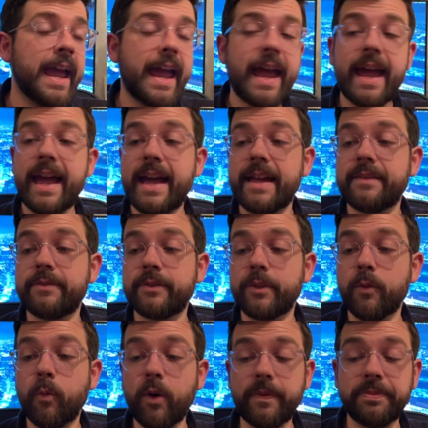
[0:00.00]
And the
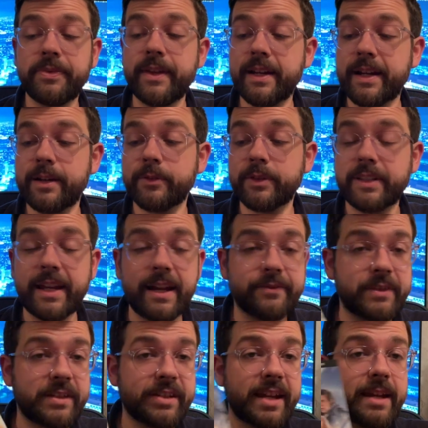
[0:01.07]
one thing I really have
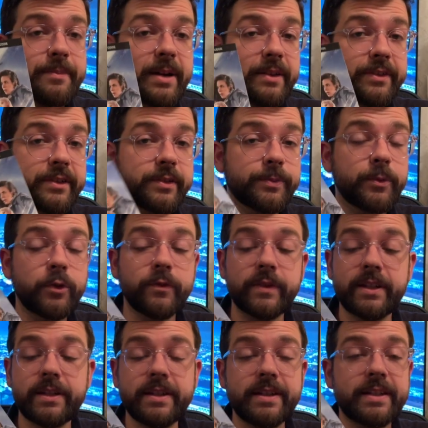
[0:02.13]
to say about this
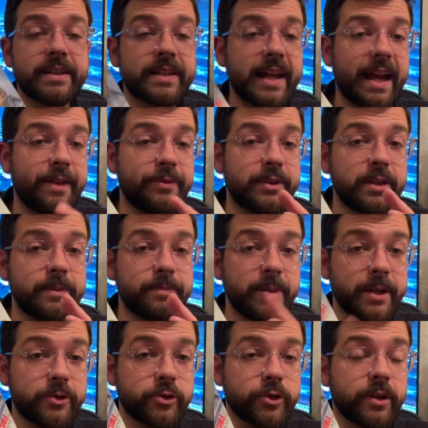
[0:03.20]
movie is that the
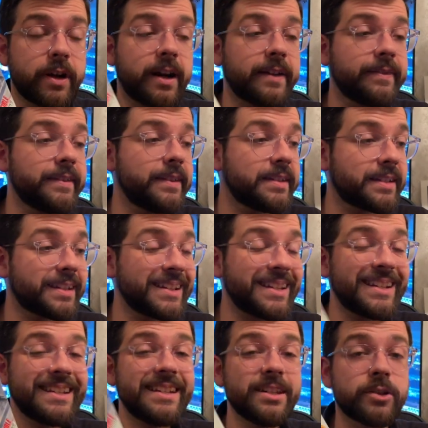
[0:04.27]
picture on this
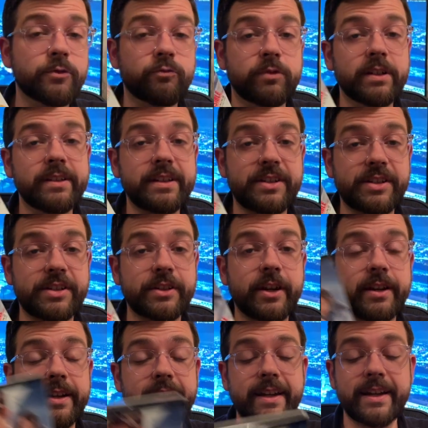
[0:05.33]
is really
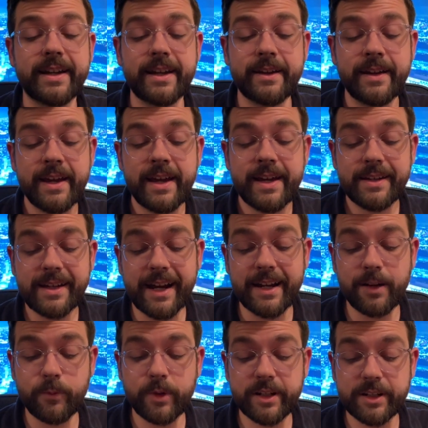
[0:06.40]
stunning. And I kind
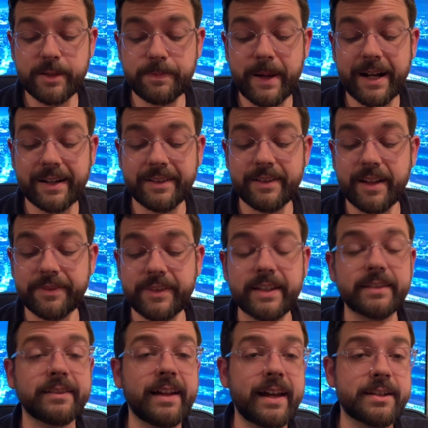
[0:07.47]
of would expect nothing
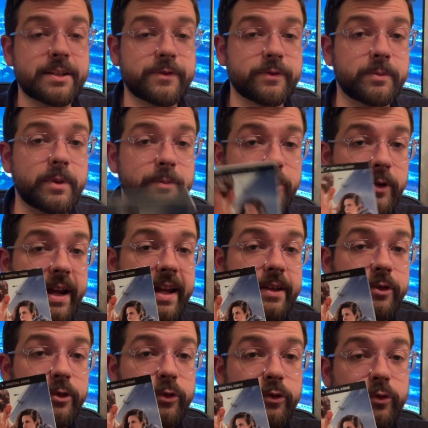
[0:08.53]
less from a
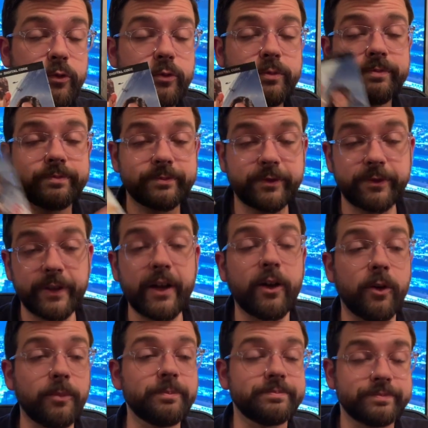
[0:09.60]
brand new
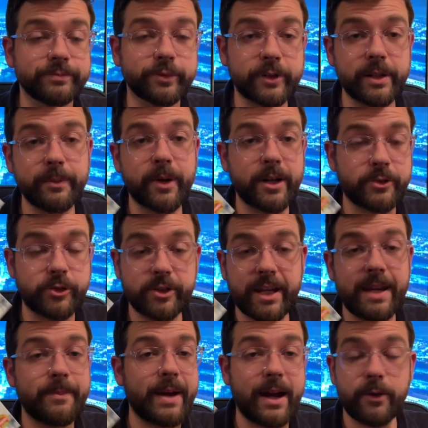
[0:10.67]
film, pretty much,
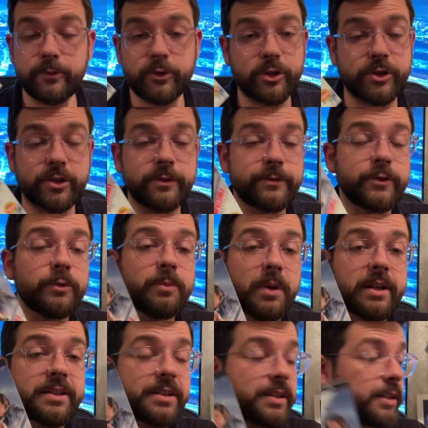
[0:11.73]
came out just a few
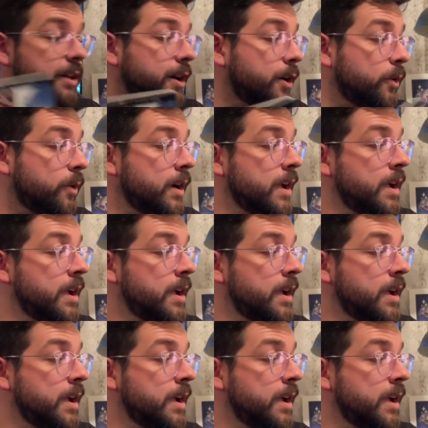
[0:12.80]
months ago.